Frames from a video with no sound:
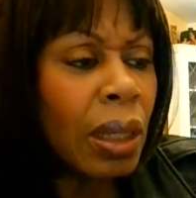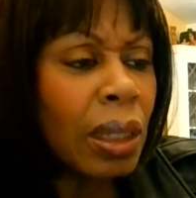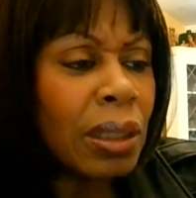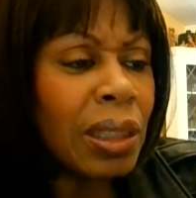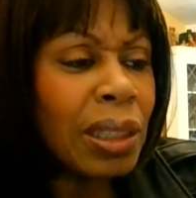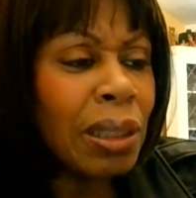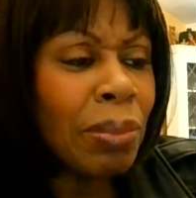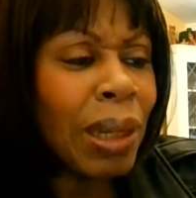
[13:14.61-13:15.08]

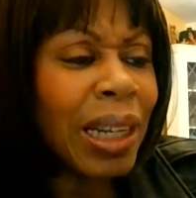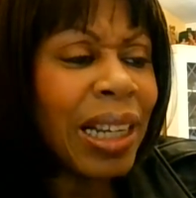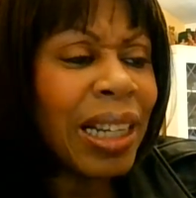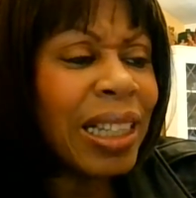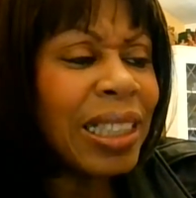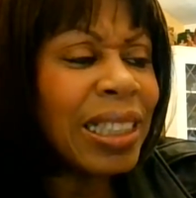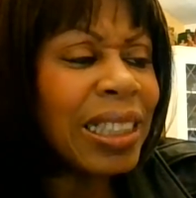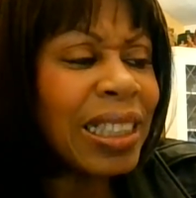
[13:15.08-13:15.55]
Doesn't make
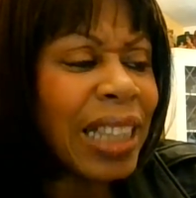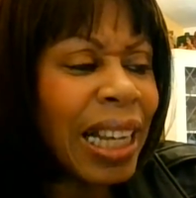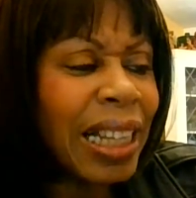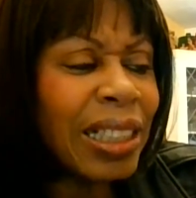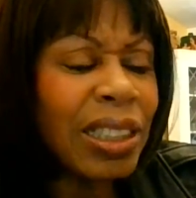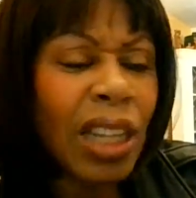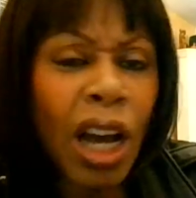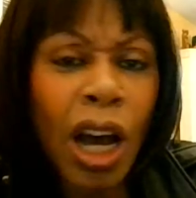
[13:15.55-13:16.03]
any
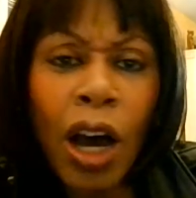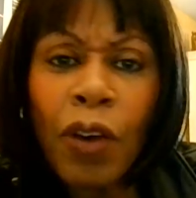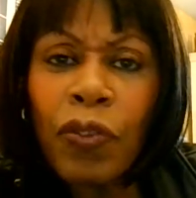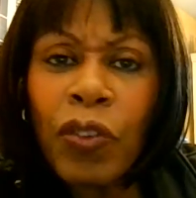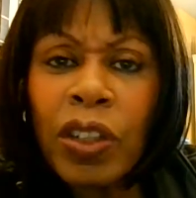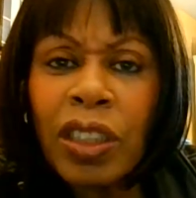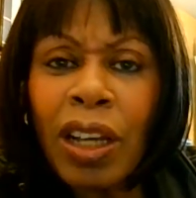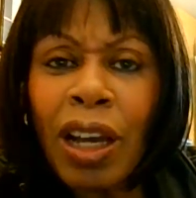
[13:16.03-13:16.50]
sense. Half
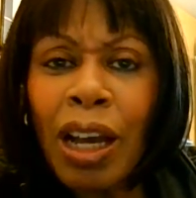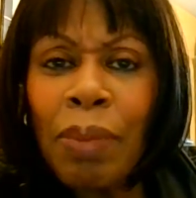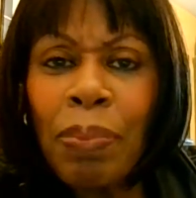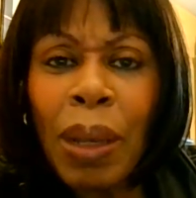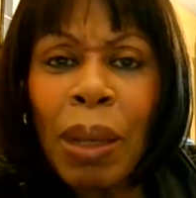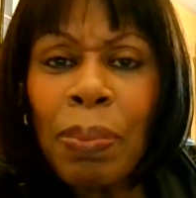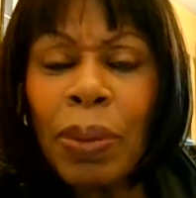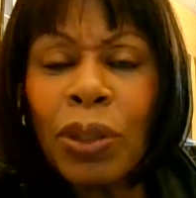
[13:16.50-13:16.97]
the time
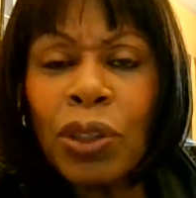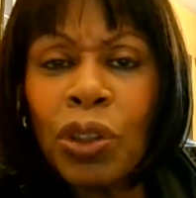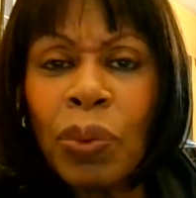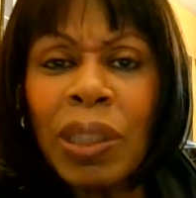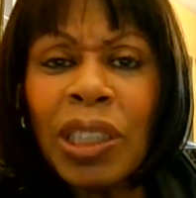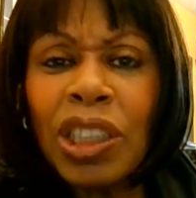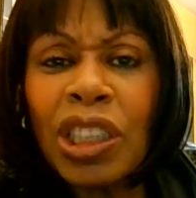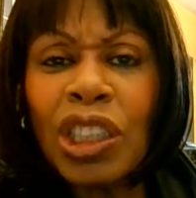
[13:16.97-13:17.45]
people are
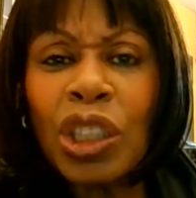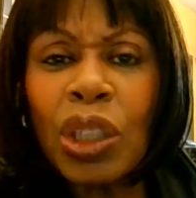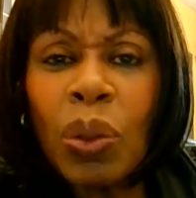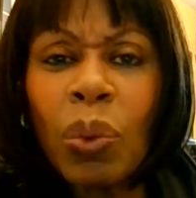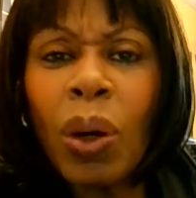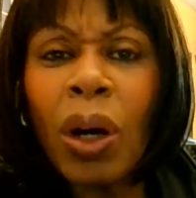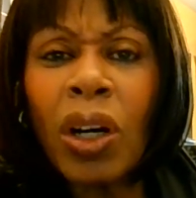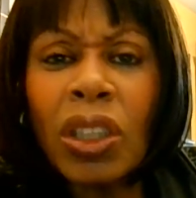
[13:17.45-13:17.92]
doing
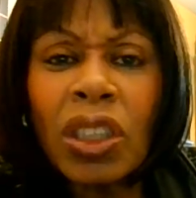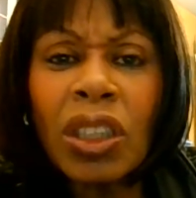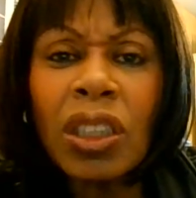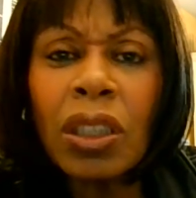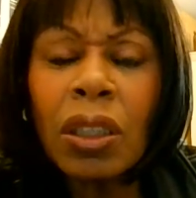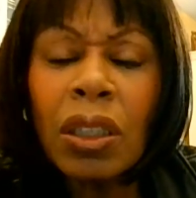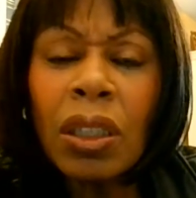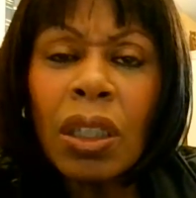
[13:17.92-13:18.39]

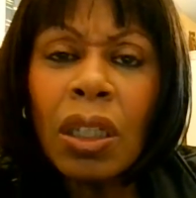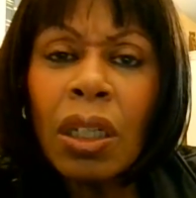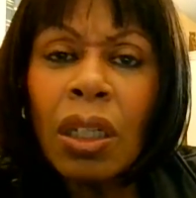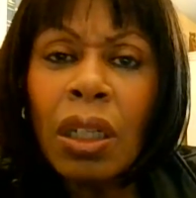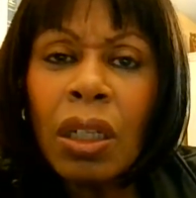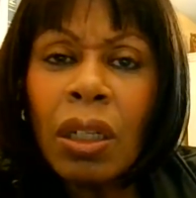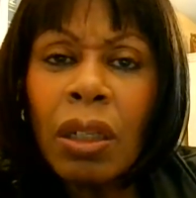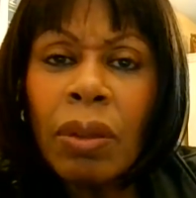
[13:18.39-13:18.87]
squat.
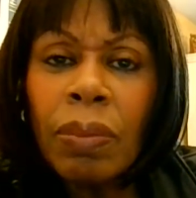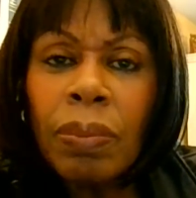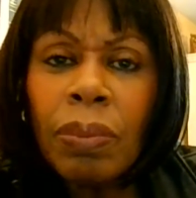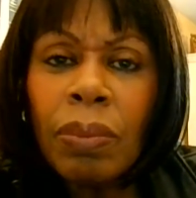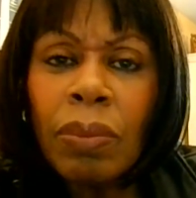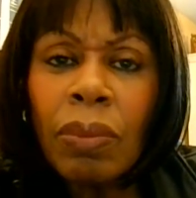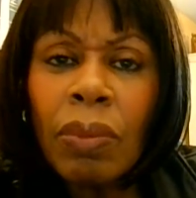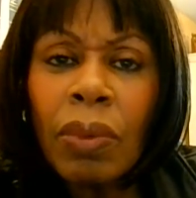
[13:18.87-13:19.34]

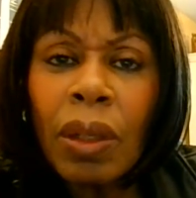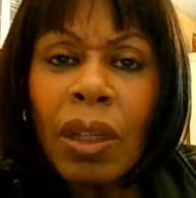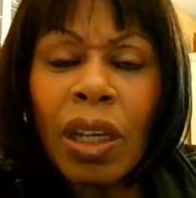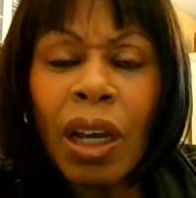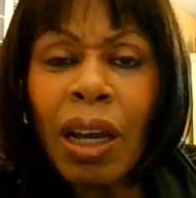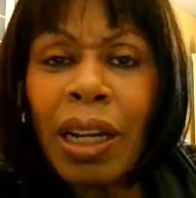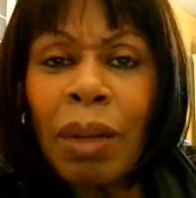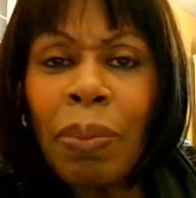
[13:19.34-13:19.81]

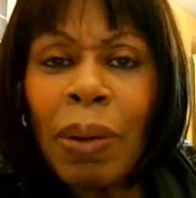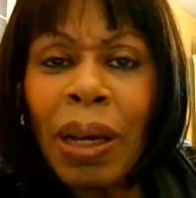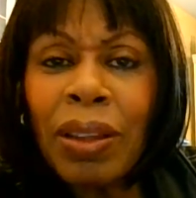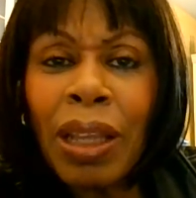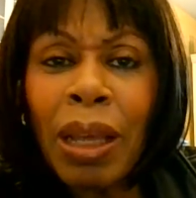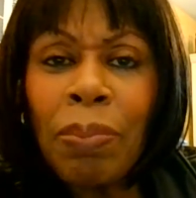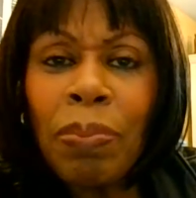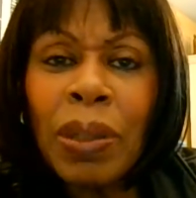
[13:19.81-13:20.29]
Going about
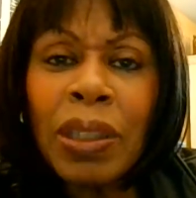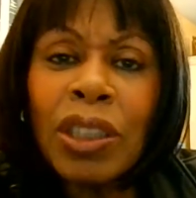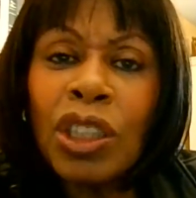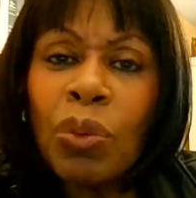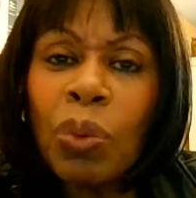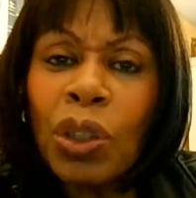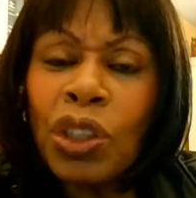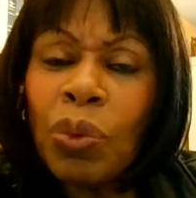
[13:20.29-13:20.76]
their
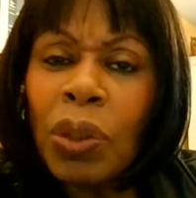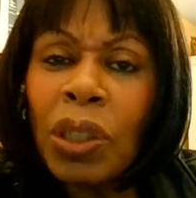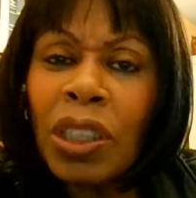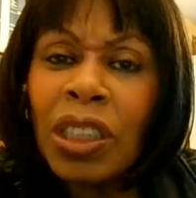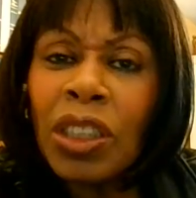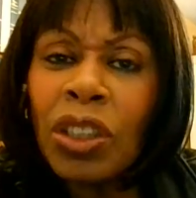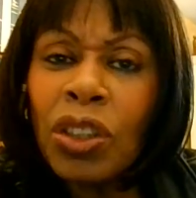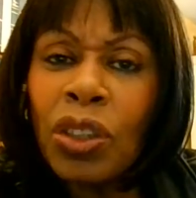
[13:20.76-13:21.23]
business. What do you want
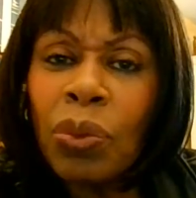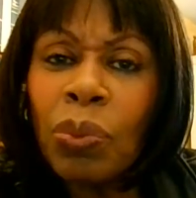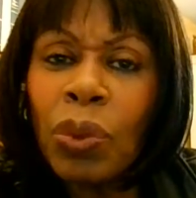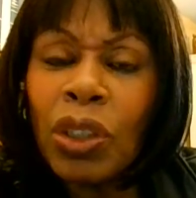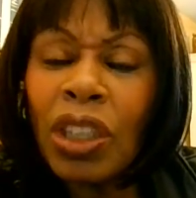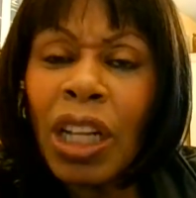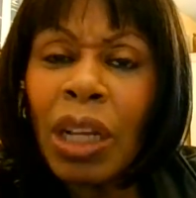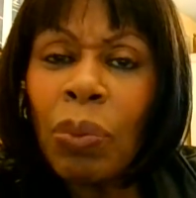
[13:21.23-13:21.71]
to?
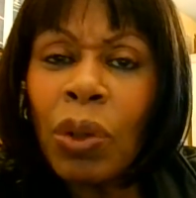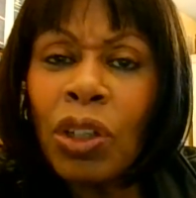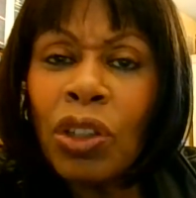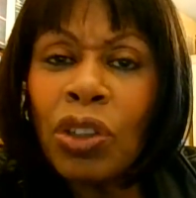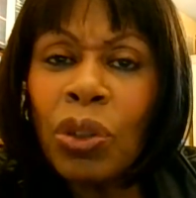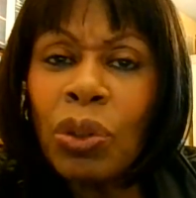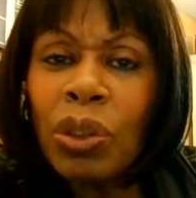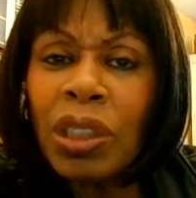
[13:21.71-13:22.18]
What do they want to
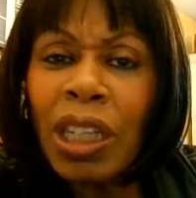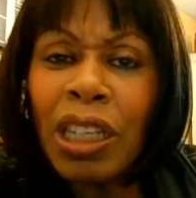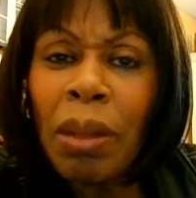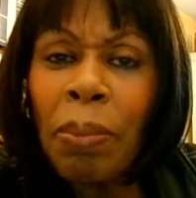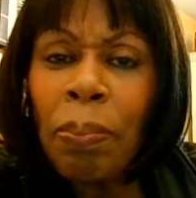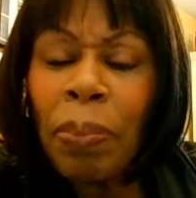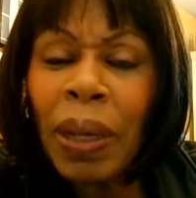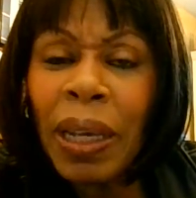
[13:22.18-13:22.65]
do? See
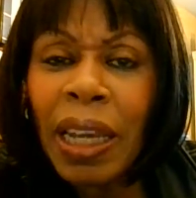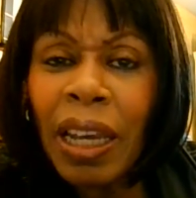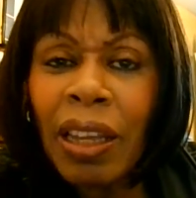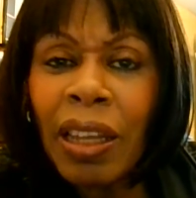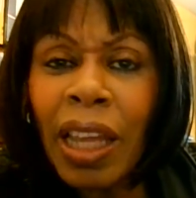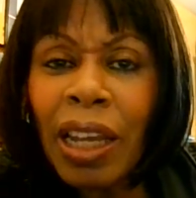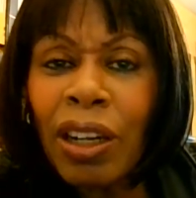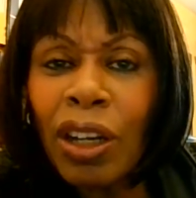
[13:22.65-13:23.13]
them picking
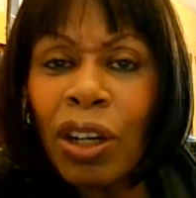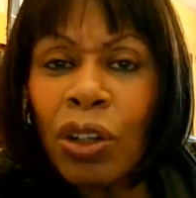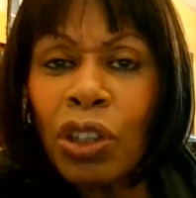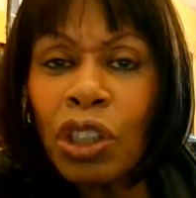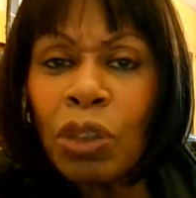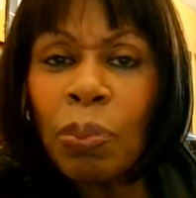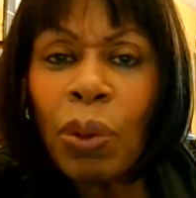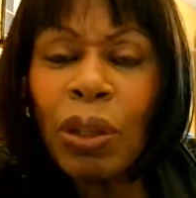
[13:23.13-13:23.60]
their
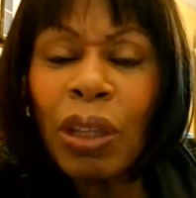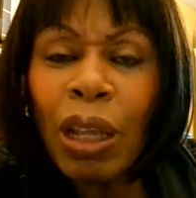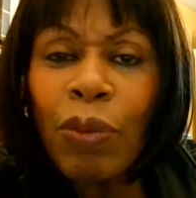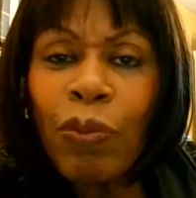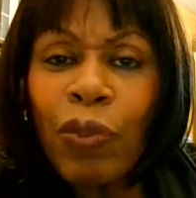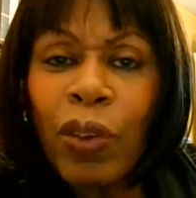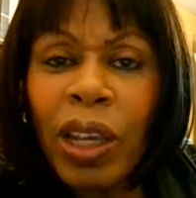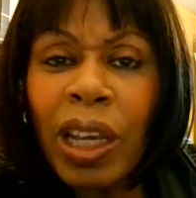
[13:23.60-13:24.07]
nose, putting their
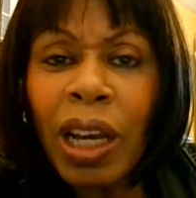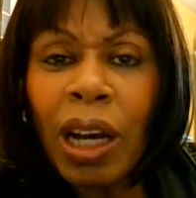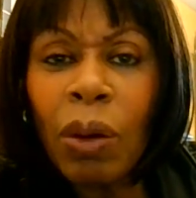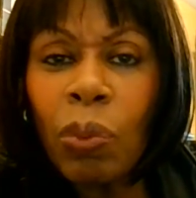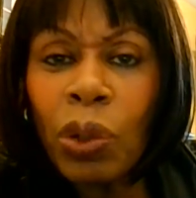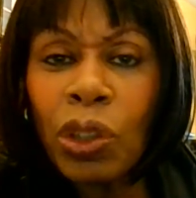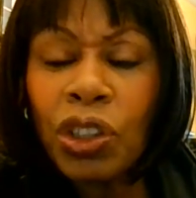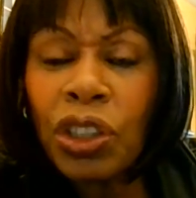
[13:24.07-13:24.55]
feet up,
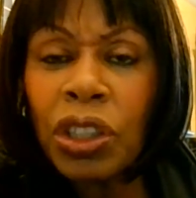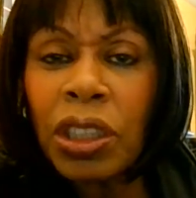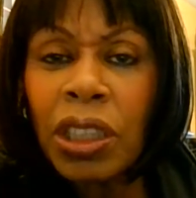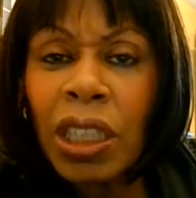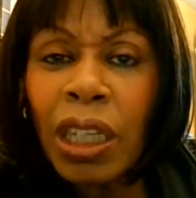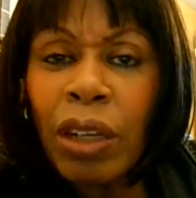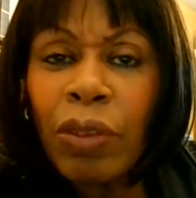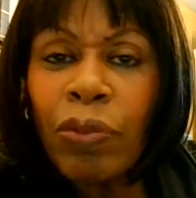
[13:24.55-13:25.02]
watching
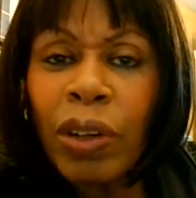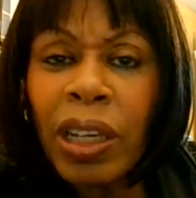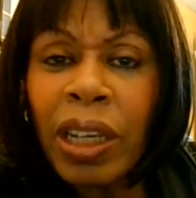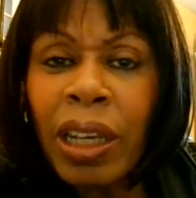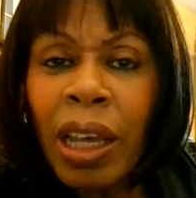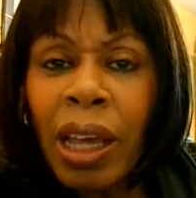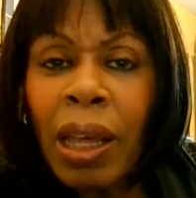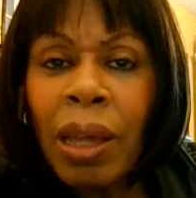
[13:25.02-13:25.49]
T
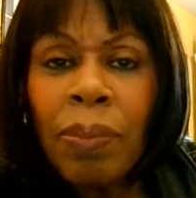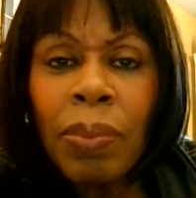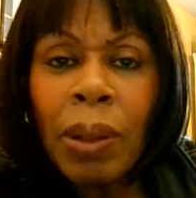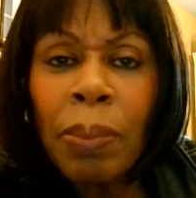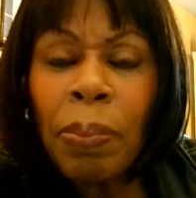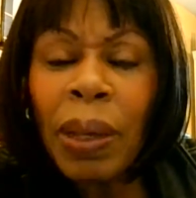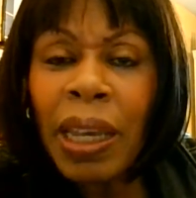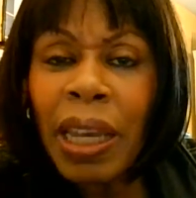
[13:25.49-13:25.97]
V,
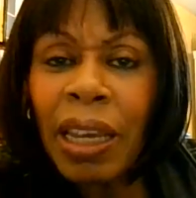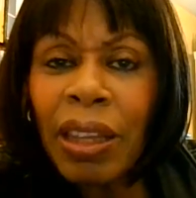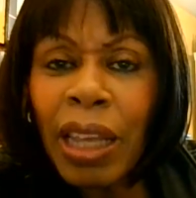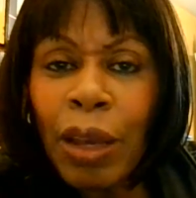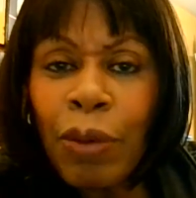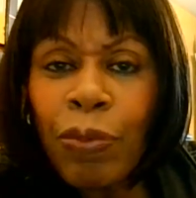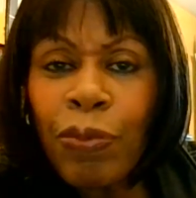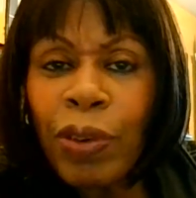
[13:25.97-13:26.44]
picking
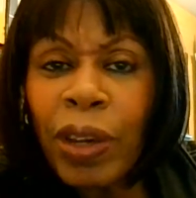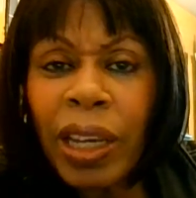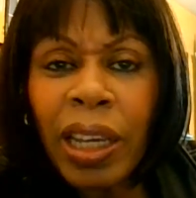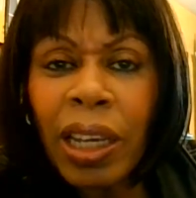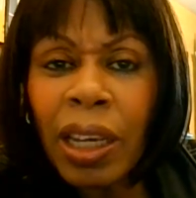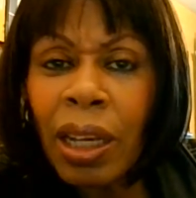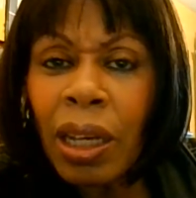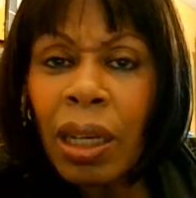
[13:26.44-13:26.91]
their
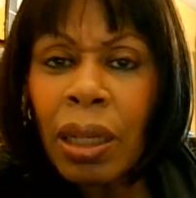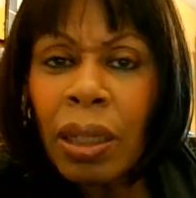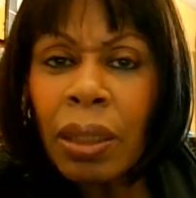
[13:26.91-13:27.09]
feet,